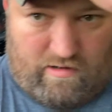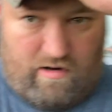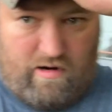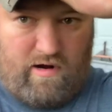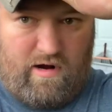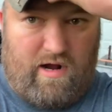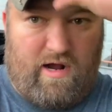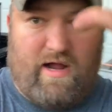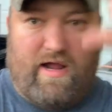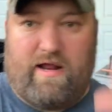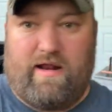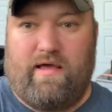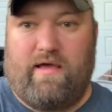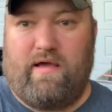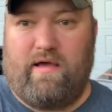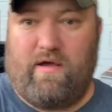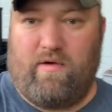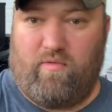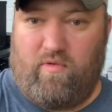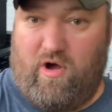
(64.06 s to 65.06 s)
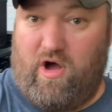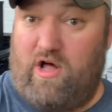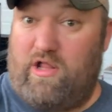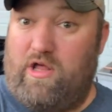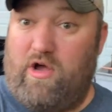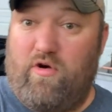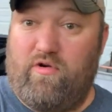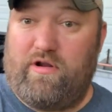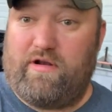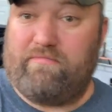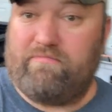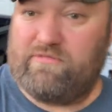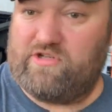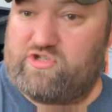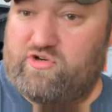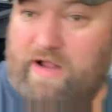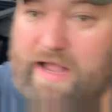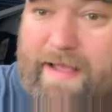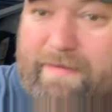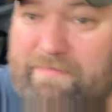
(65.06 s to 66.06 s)
All right, we're all loaded,
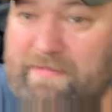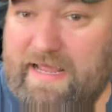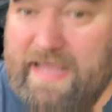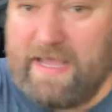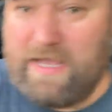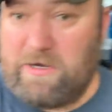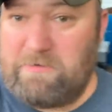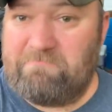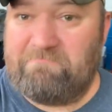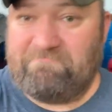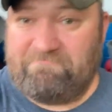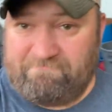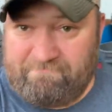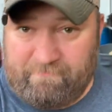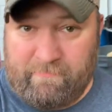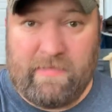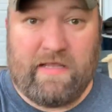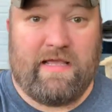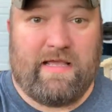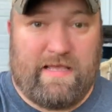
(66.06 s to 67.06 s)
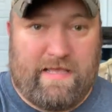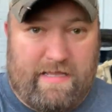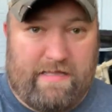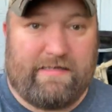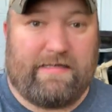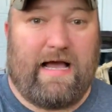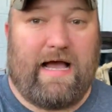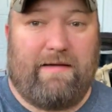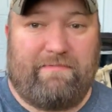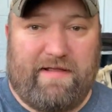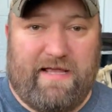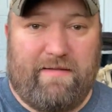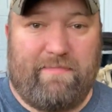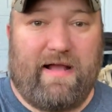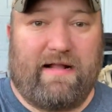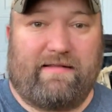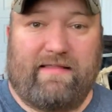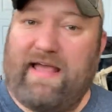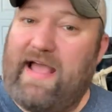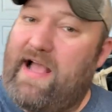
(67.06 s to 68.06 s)
strapped down. Time to head
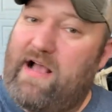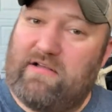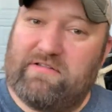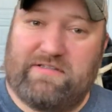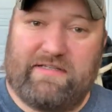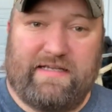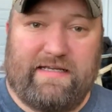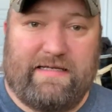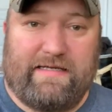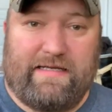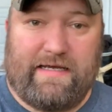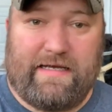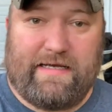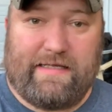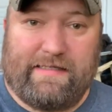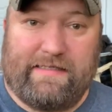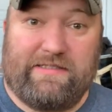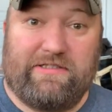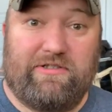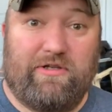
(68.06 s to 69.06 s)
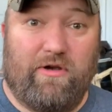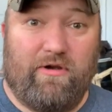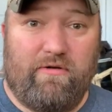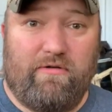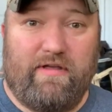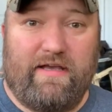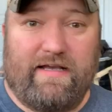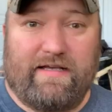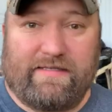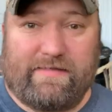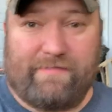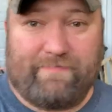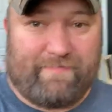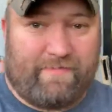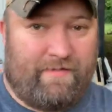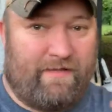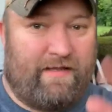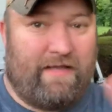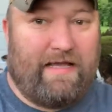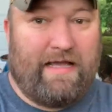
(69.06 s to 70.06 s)
back to the house and let's do this.
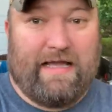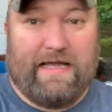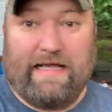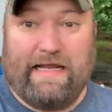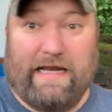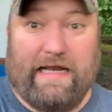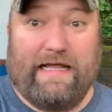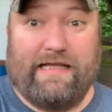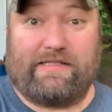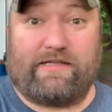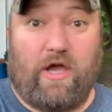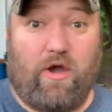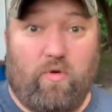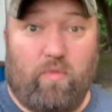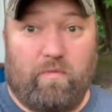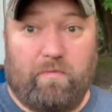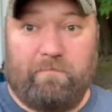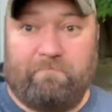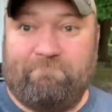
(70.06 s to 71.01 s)
Let's go.